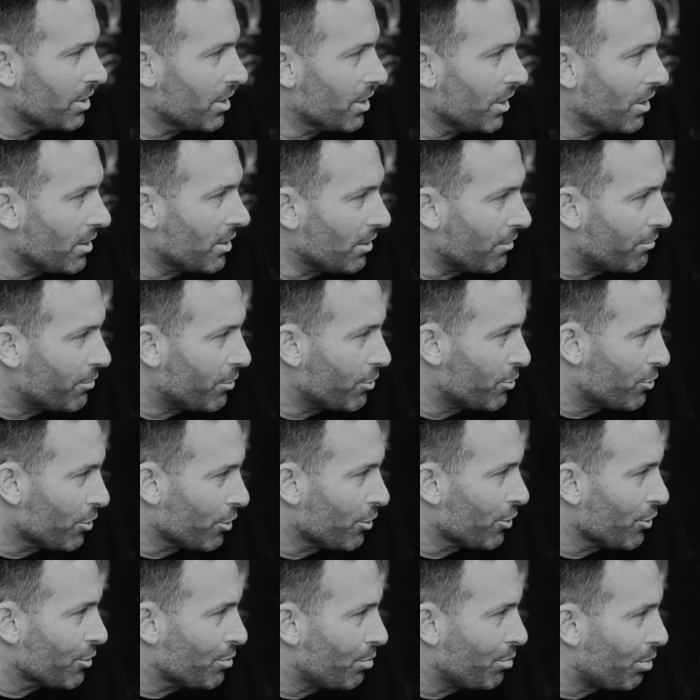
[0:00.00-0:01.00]
say the
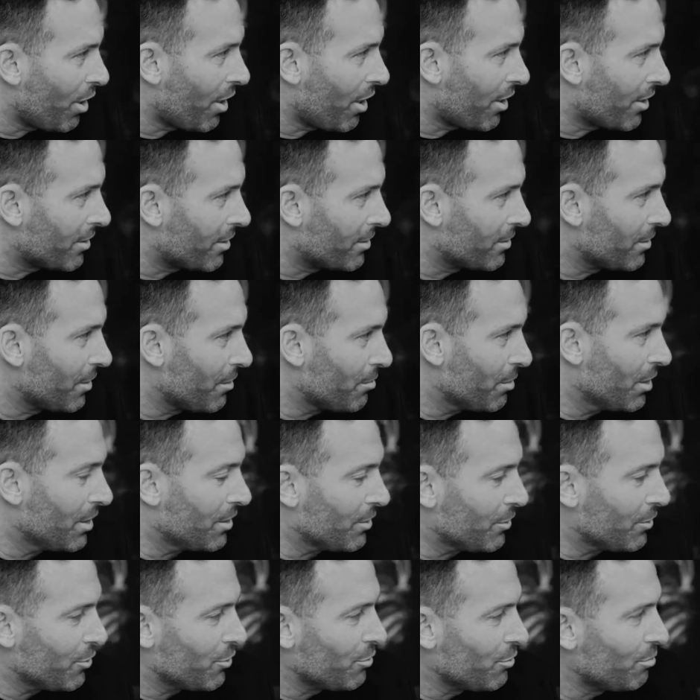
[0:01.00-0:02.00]
future looks bright. I
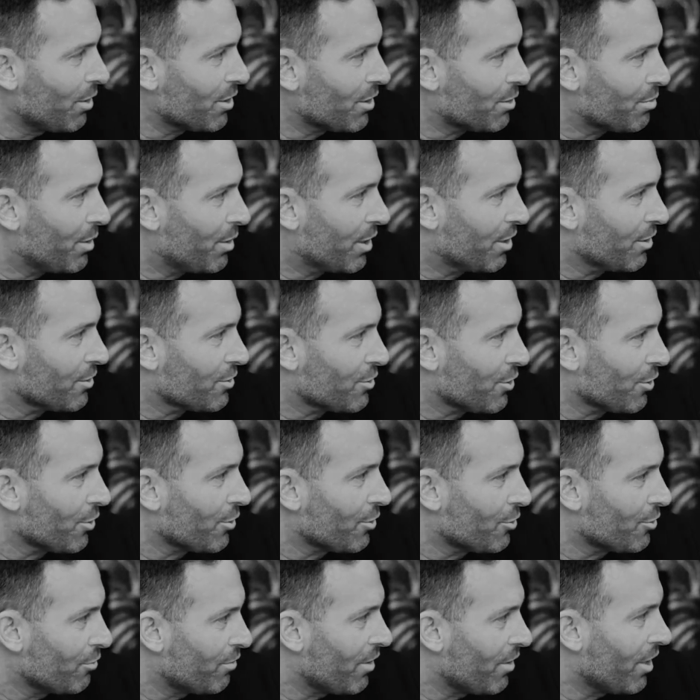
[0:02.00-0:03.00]
mean, you must be
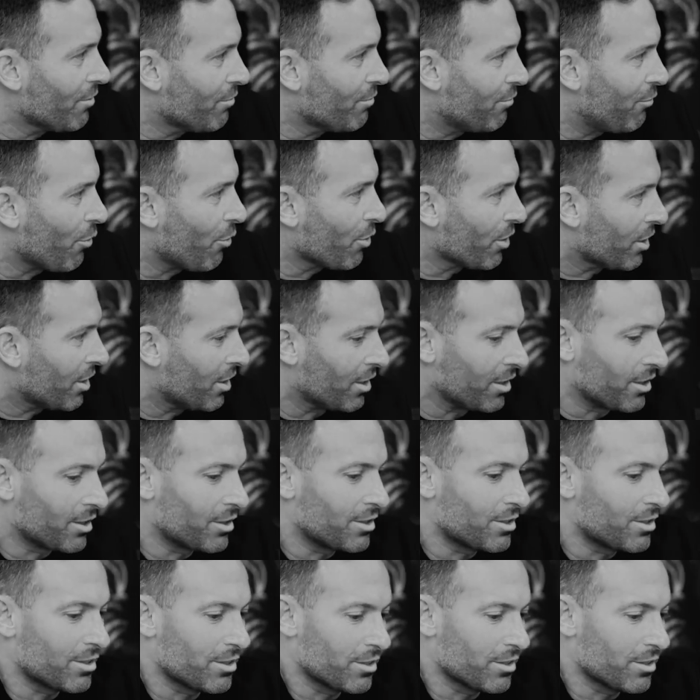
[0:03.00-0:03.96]
concerned. You've got 4 kids.